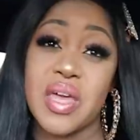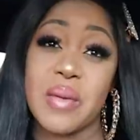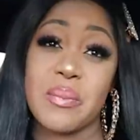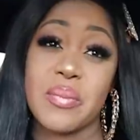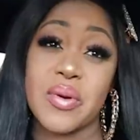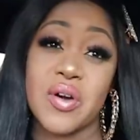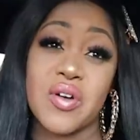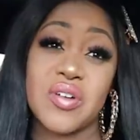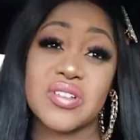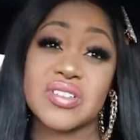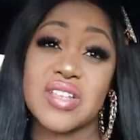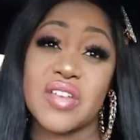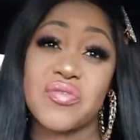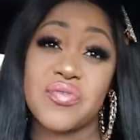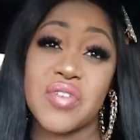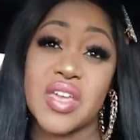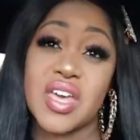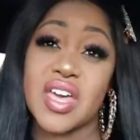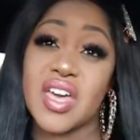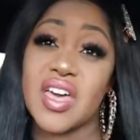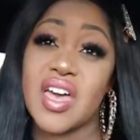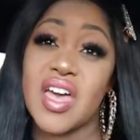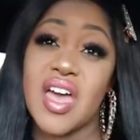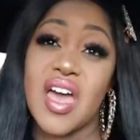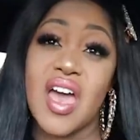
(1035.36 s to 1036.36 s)
because I
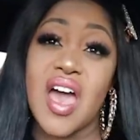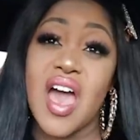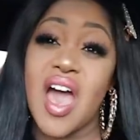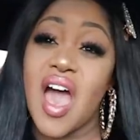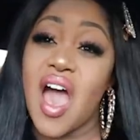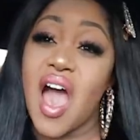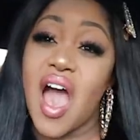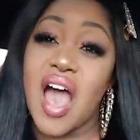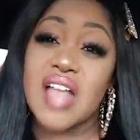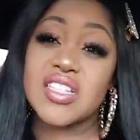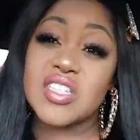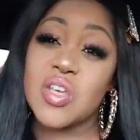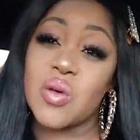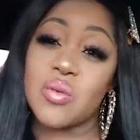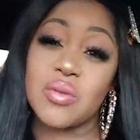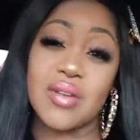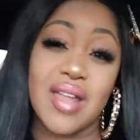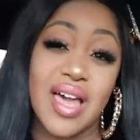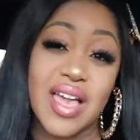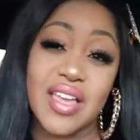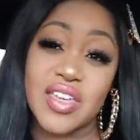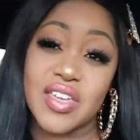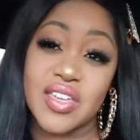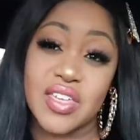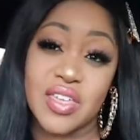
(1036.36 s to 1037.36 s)
think I don't
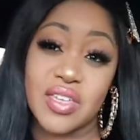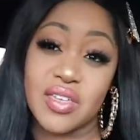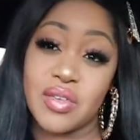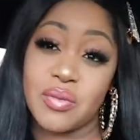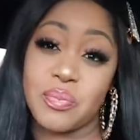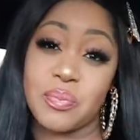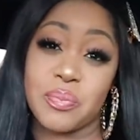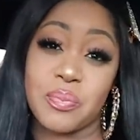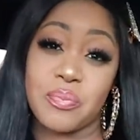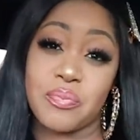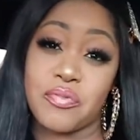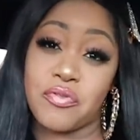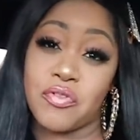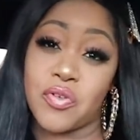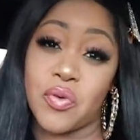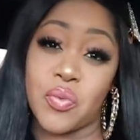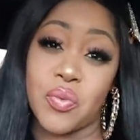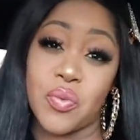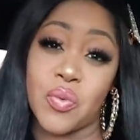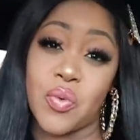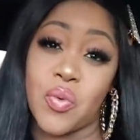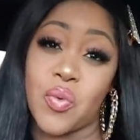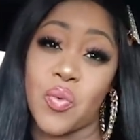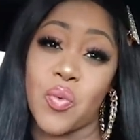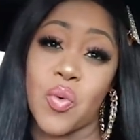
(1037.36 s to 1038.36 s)
like you
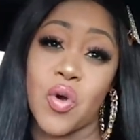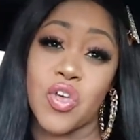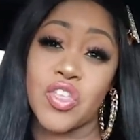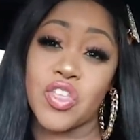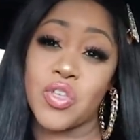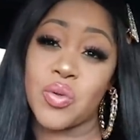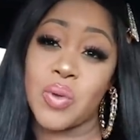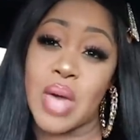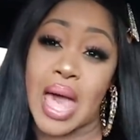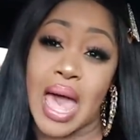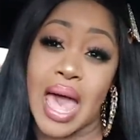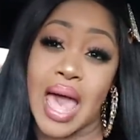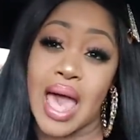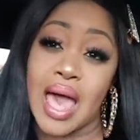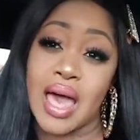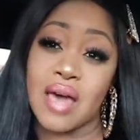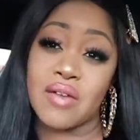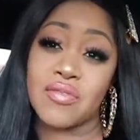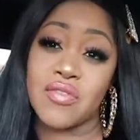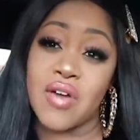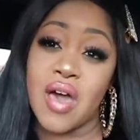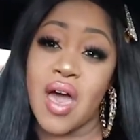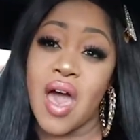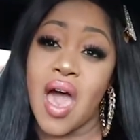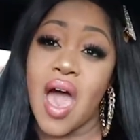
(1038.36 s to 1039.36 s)
for what you
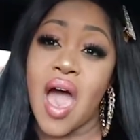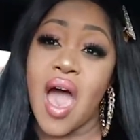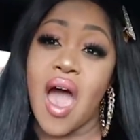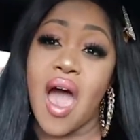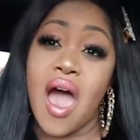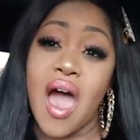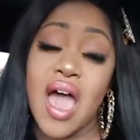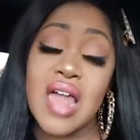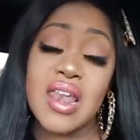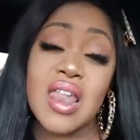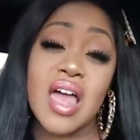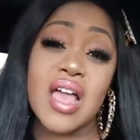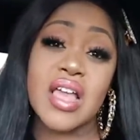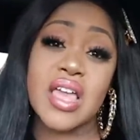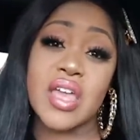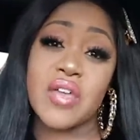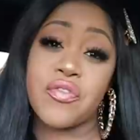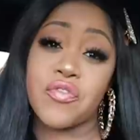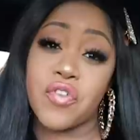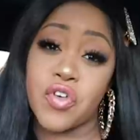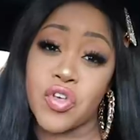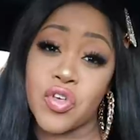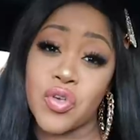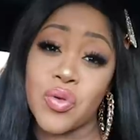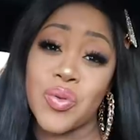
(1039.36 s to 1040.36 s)
have. I like you
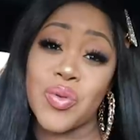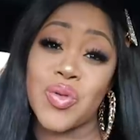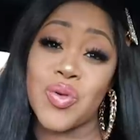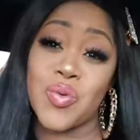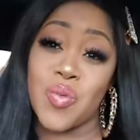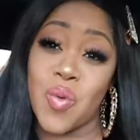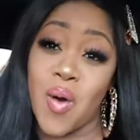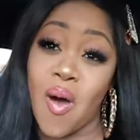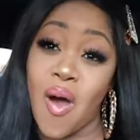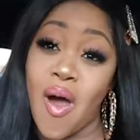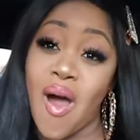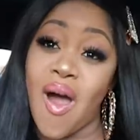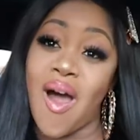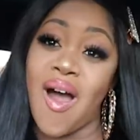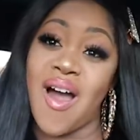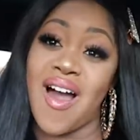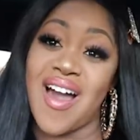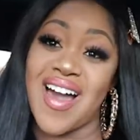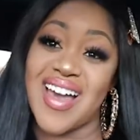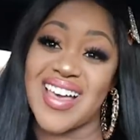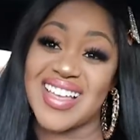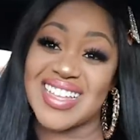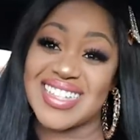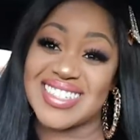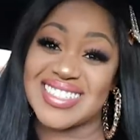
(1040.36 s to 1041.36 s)
for who you
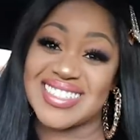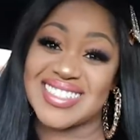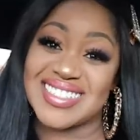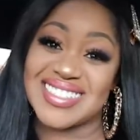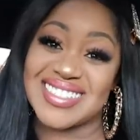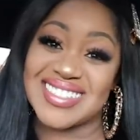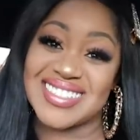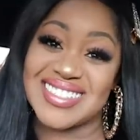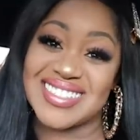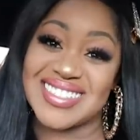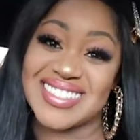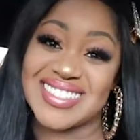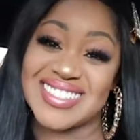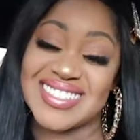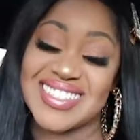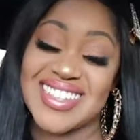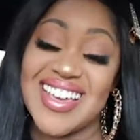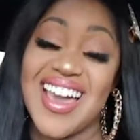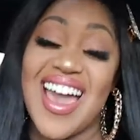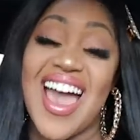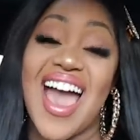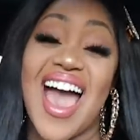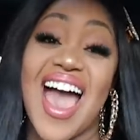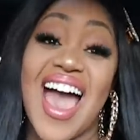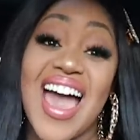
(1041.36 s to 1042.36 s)
are.
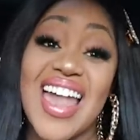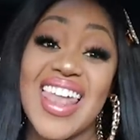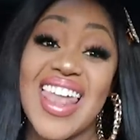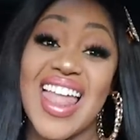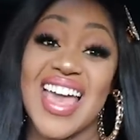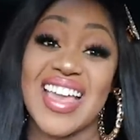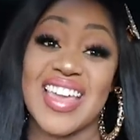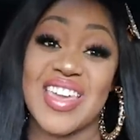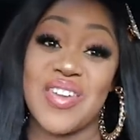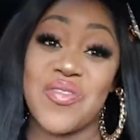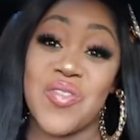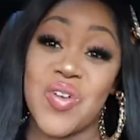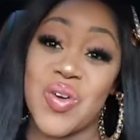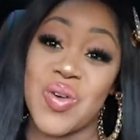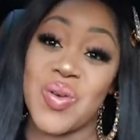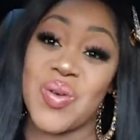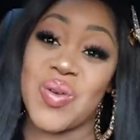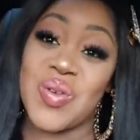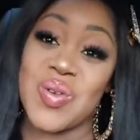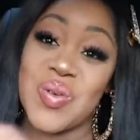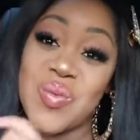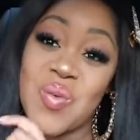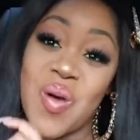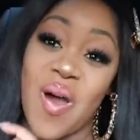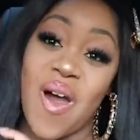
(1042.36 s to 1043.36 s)
I like you for who
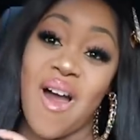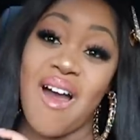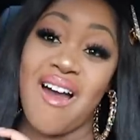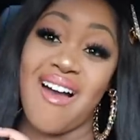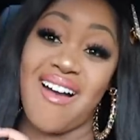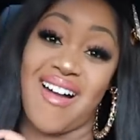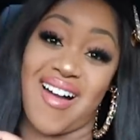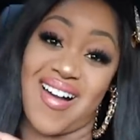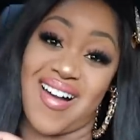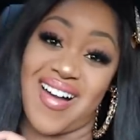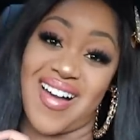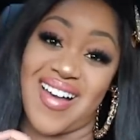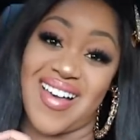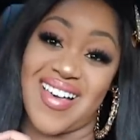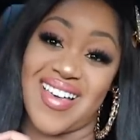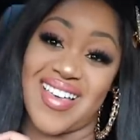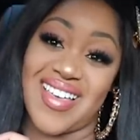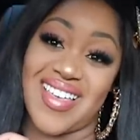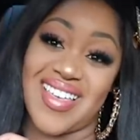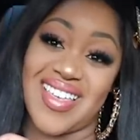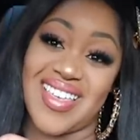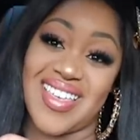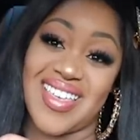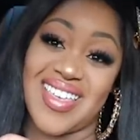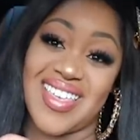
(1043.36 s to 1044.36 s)
you are.
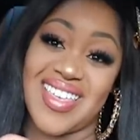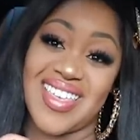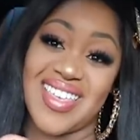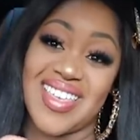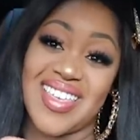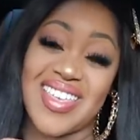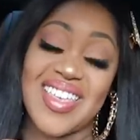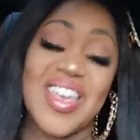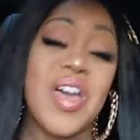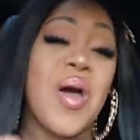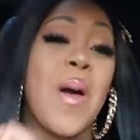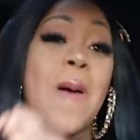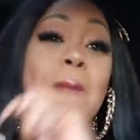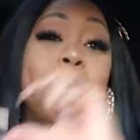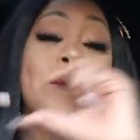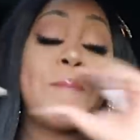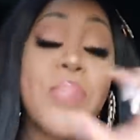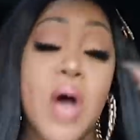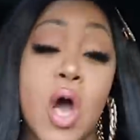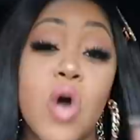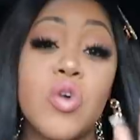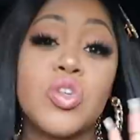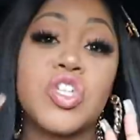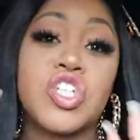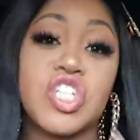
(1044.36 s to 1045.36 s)

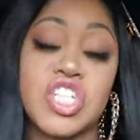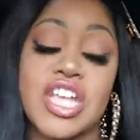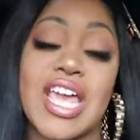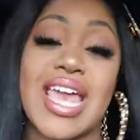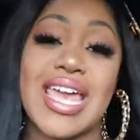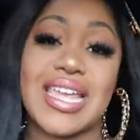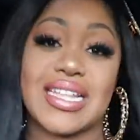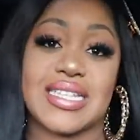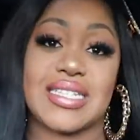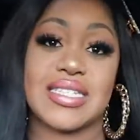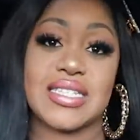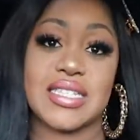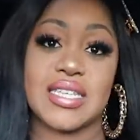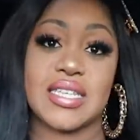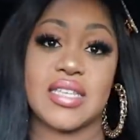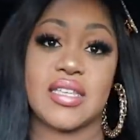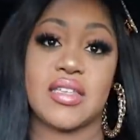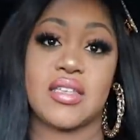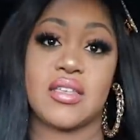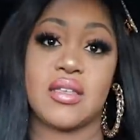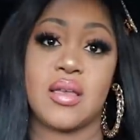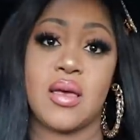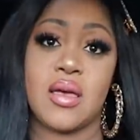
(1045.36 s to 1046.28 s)
Bullshit.